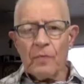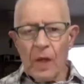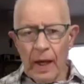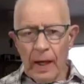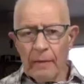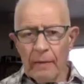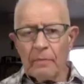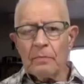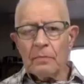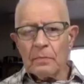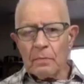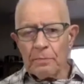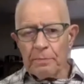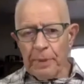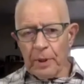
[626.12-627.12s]
Yeah.
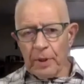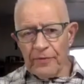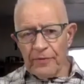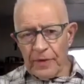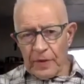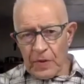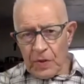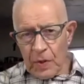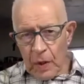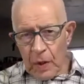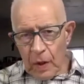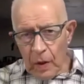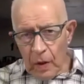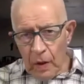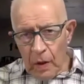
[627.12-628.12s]
Perfect.
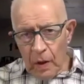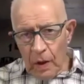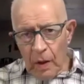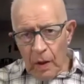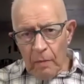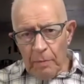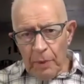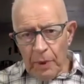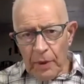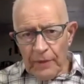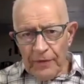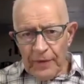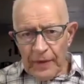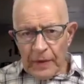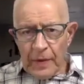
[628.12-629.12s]

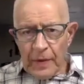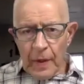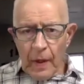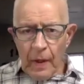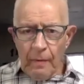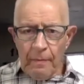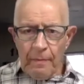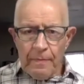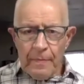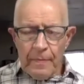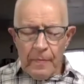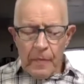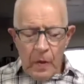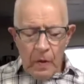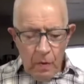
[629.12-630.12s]
Perfect. Yeah.
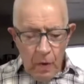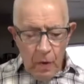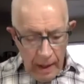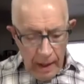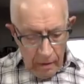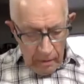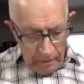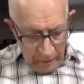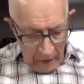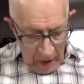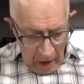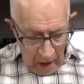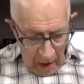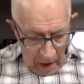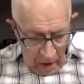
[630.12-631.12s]
Wow.
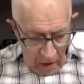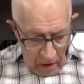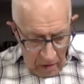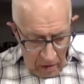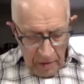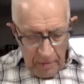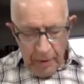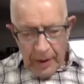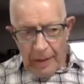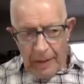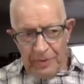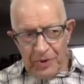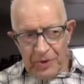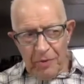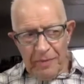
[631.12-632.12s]
Oh, you bring up
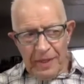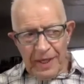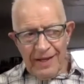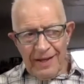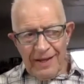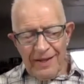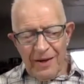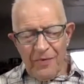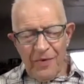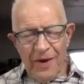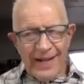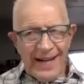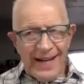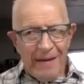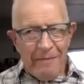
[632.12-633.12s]
so many, you know,
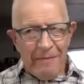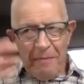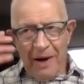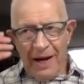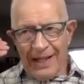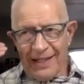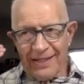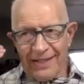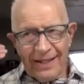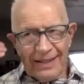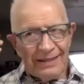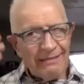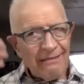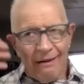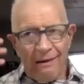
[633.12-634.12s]
right now my mind is like,
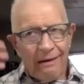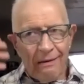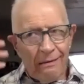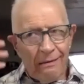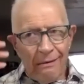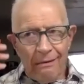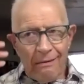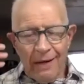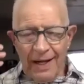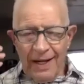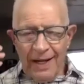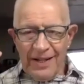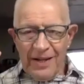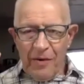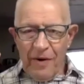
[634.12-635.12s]
you know,
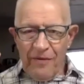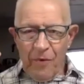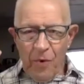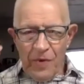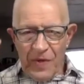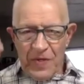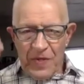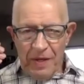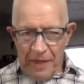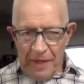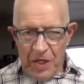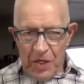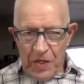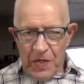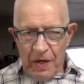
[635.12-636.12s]
of all these
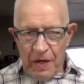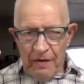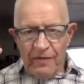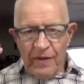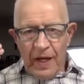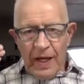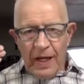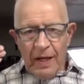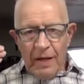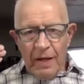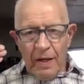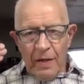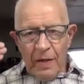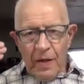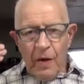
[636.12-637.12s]
images of,
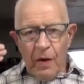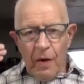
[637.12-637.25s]
you